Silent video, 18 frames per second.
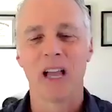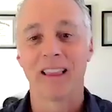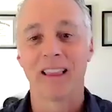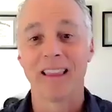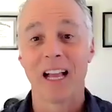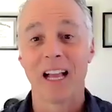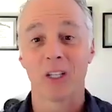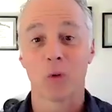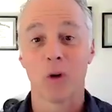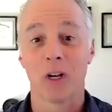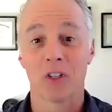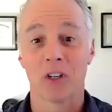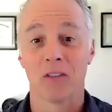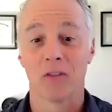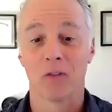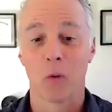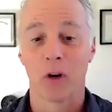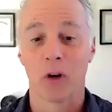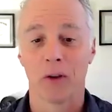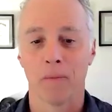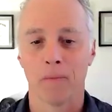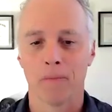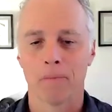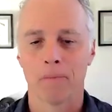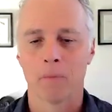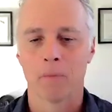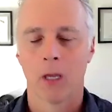Okay, last question for you.
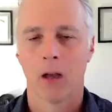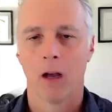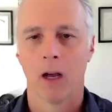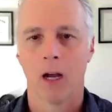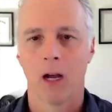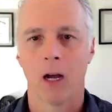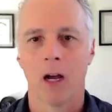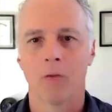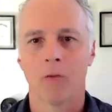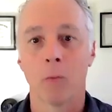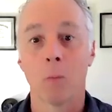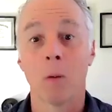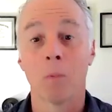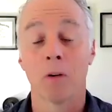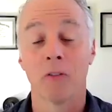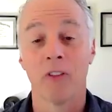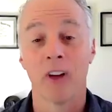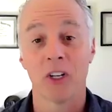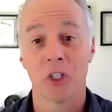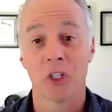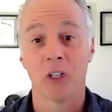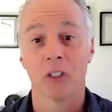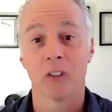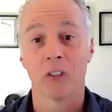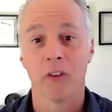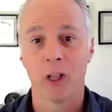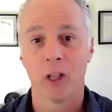From a
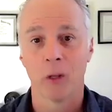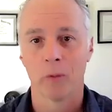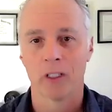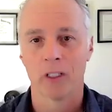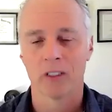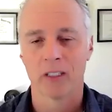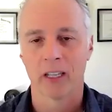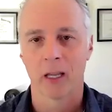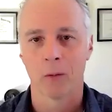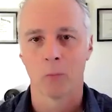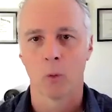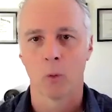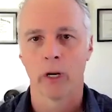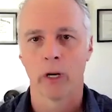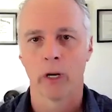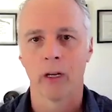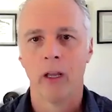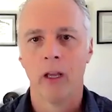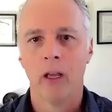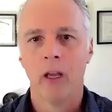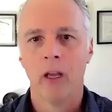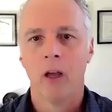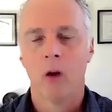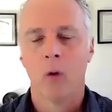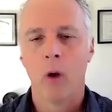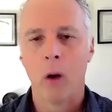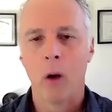professional development standpoint,
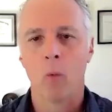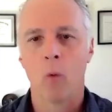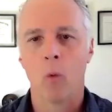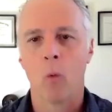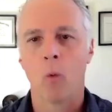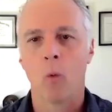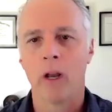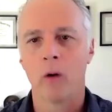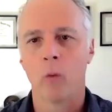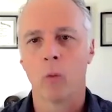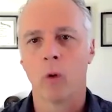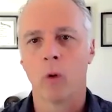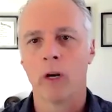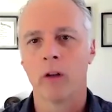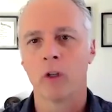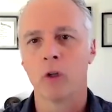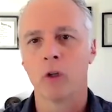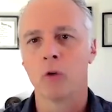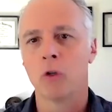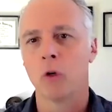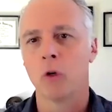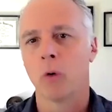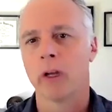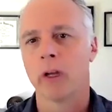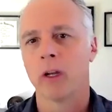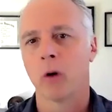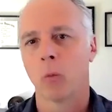what are you
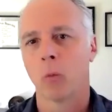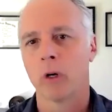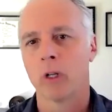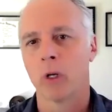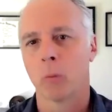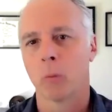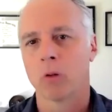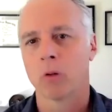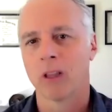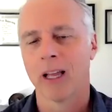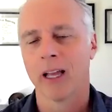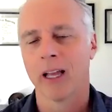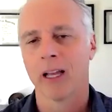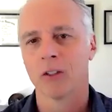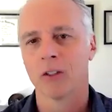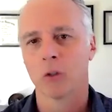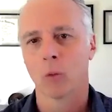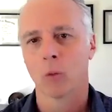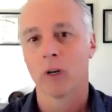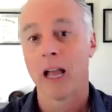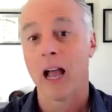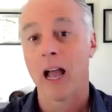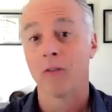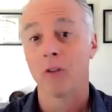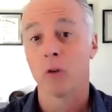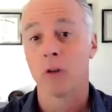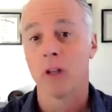doing, or what are your plans, or what
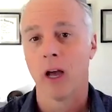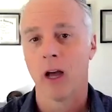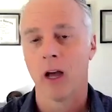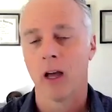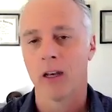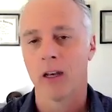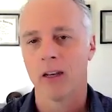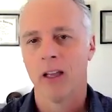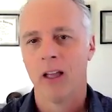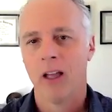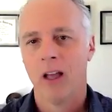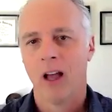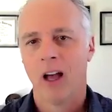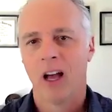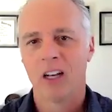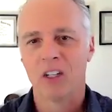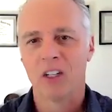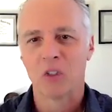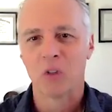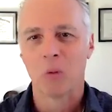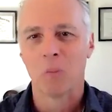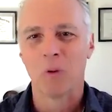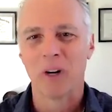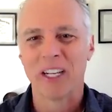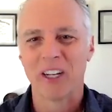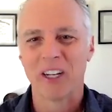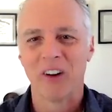have you done to sort
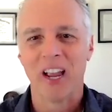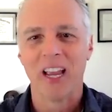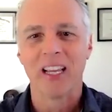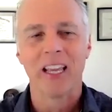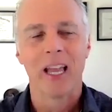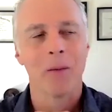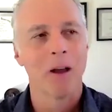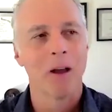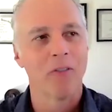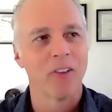of bring your A game?